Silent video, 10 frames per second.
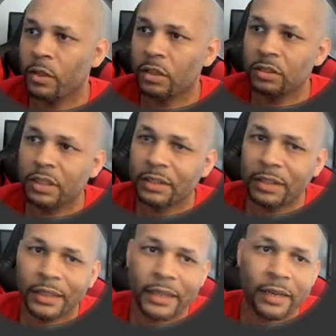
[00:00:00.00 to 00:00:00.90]
There's nothing
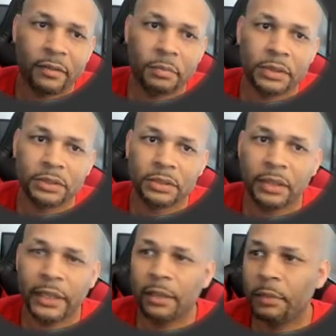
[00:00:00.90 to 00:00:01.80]
like having a bunch
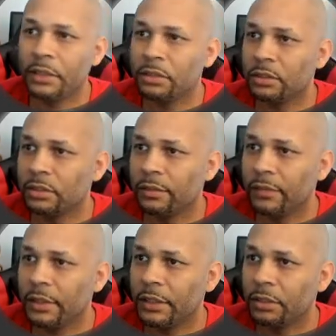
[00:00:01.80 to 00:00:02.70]
of animations and
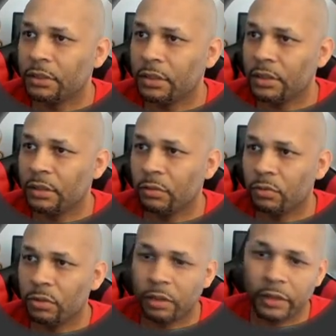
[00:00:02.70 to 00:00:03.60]
videos and then
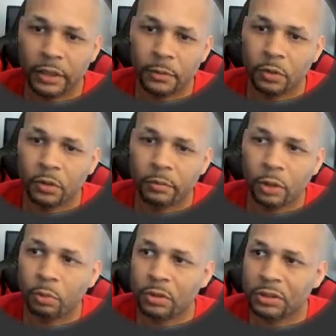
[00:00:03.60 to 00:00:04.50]
you get ready to do on
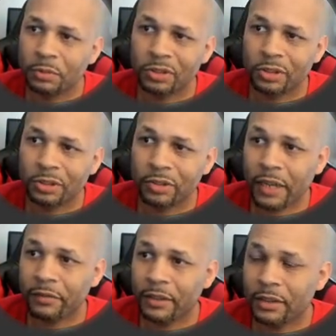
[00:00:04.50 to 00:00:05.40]
mobile, because most of your
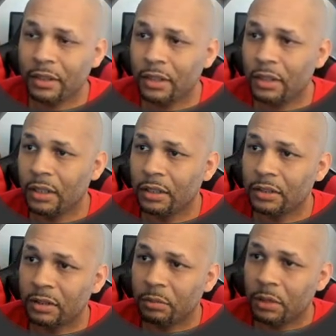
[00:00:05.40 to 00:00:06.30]
traffic
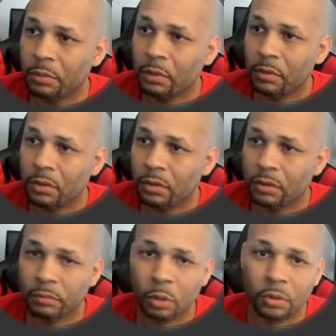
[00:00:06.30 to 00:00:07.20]
is going to be people
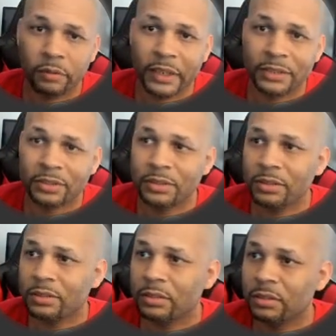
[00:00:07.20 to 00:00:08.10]
on mobile
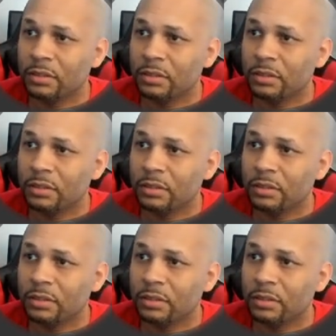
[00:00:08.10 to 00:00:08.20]
devices,